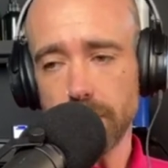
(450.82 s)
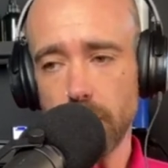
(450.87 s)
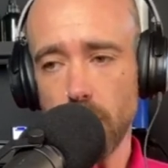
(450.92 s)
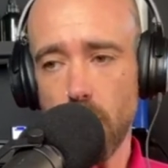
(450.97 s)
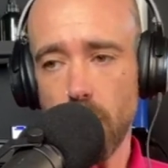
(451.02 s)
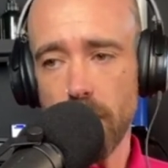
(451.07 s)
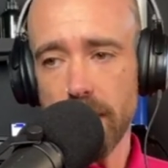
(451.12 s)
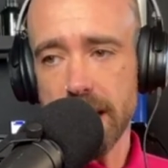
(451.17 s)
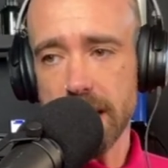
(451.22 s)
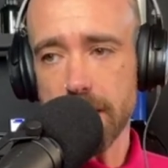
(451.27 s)

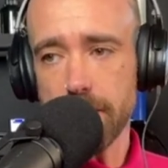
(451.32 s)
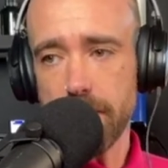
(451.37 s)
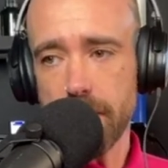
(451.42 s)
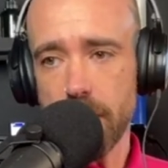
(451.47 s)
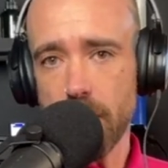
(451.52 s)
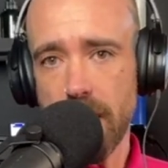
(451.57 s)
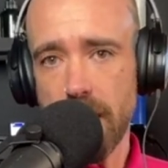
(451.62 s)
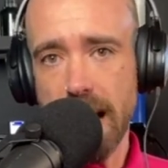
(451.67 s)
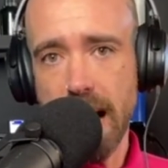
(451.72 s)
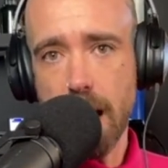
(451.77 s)
EP
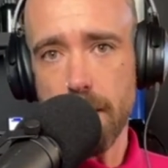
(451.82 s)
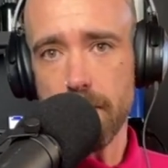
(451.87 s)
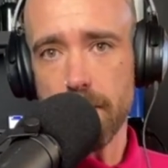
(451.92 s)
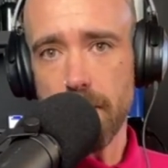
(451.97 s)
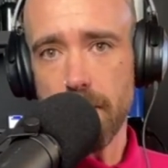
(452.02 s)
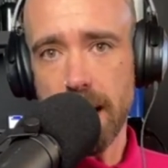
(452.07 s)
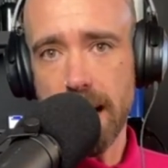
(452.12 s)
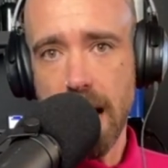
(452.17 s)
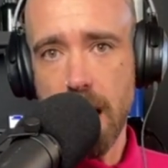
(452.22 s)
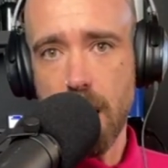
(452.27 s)
or album
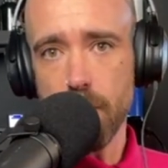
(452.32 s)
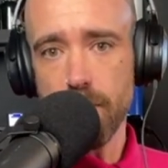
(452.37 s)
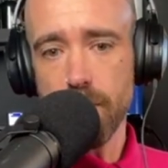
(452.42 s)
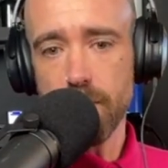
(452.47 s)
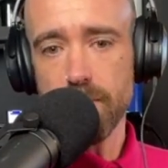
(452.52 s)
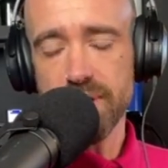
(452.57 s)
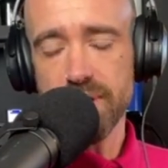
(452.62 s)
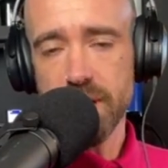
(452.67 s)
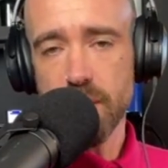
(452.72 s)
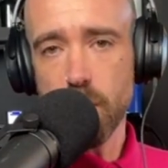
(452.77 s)
by
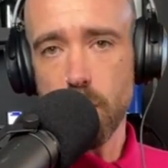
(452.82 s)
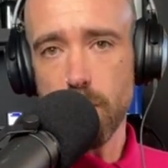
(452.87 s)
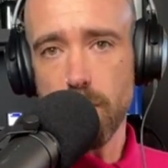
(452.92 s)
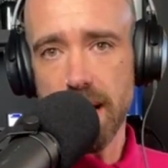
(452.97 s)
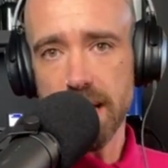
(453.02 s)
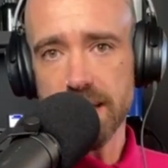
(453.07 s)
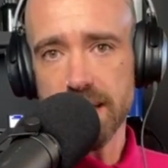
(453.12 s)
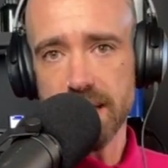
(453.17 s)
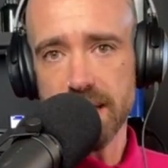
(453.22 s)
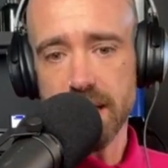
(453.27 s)
album, single
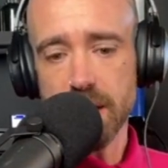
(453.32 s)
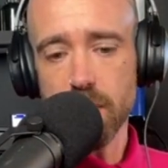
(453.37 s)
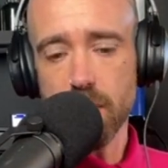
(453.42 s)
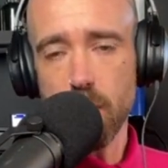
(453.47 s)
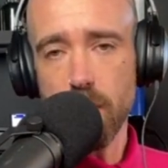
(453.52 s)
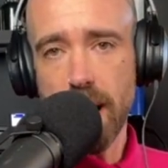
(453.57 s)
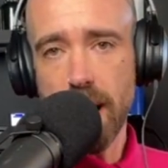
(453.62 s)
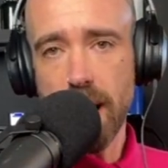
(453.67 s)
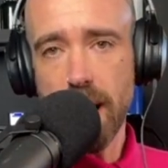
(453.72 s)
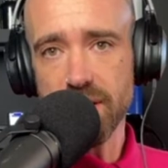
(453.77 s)
by
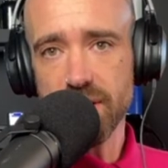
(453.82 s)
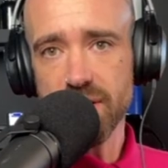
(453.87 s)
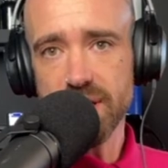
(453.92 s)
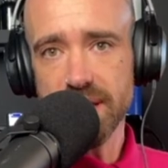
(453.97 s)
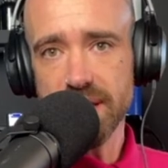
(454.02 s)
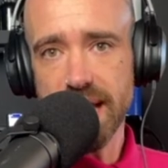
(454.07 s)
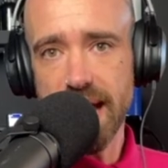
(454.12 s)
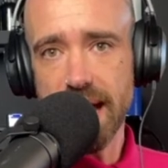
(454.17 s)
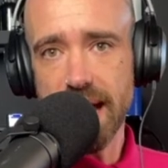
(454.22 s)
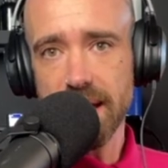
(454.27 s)
single, and just
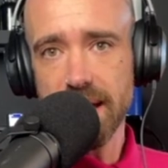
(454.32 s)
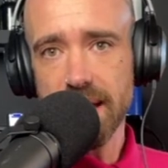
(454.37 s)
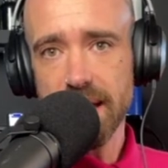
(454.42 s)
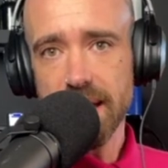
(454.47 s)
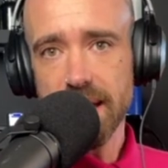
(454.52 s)
get